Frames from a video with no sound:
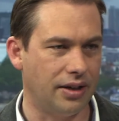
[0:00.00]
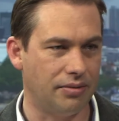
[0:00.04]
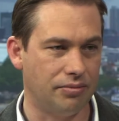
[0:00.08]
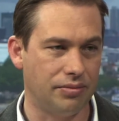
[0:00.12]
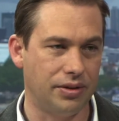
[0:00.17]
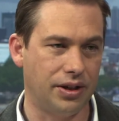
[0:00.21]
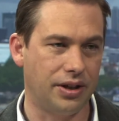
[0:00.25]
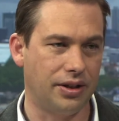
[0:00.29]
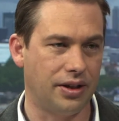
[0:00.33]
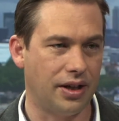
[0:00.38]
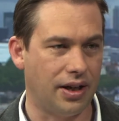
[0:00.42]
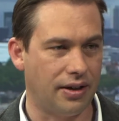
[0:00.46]
and
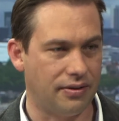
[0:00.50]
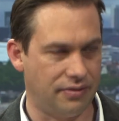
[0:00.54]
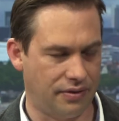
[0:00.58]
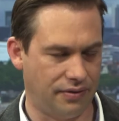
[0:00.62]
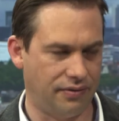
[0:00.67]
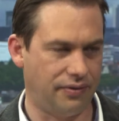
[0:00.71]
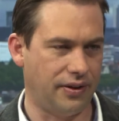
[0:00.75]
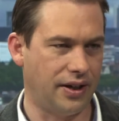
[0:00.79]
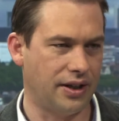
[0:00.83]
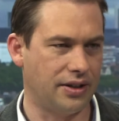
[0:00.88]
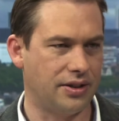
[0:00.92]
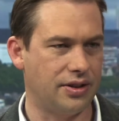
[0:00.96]
we can have
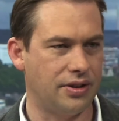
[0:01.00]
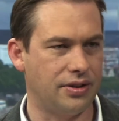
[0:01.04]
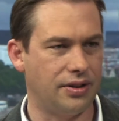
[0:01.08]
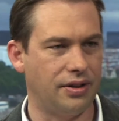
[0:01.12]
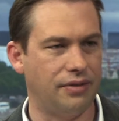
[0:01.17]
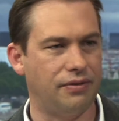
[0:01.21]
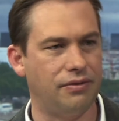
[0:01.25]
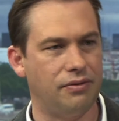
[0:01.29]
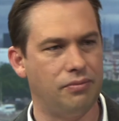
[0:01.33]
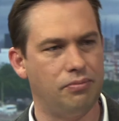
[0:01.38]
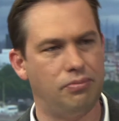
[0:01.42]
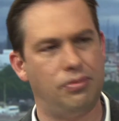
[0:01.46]
effect at
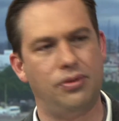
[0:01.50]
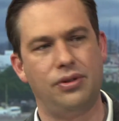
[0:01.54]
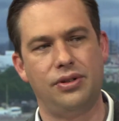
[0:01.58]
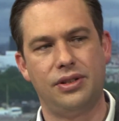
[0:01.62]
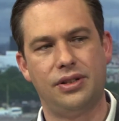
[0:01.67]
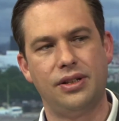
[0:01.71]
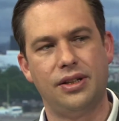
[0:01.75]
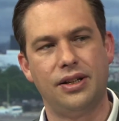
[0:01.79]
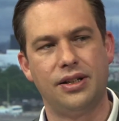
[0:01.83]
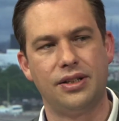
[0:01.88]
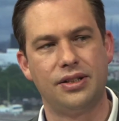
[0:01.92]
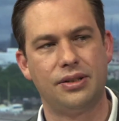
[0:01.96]
different
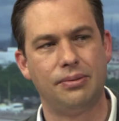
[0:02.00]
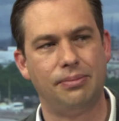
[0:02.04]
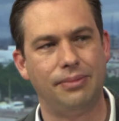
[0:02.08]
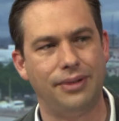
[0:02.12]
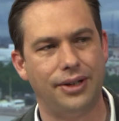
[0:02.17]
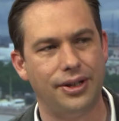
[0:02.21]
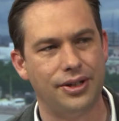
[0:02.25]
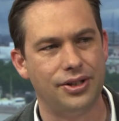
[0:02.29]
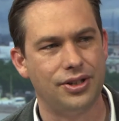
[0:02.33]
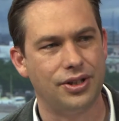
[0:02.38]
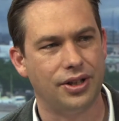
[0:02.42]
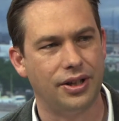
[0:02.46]
points in that
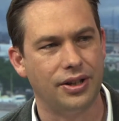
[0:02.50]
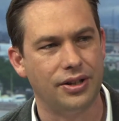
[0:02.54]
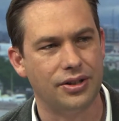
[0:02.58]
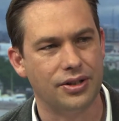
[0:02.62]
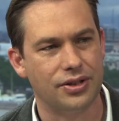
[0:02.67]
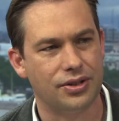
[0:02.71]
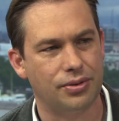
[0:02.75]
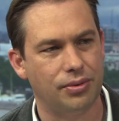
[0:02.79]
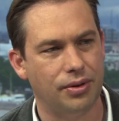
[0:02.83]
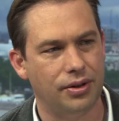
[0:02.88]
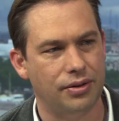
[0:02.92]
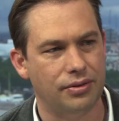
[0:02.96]
supply chain
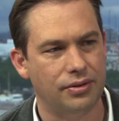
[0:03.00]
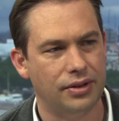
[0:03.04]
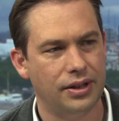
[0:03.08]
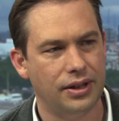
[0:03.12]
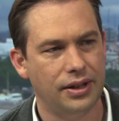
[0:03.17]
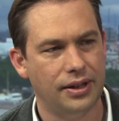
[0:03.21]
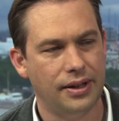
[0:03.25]
as well.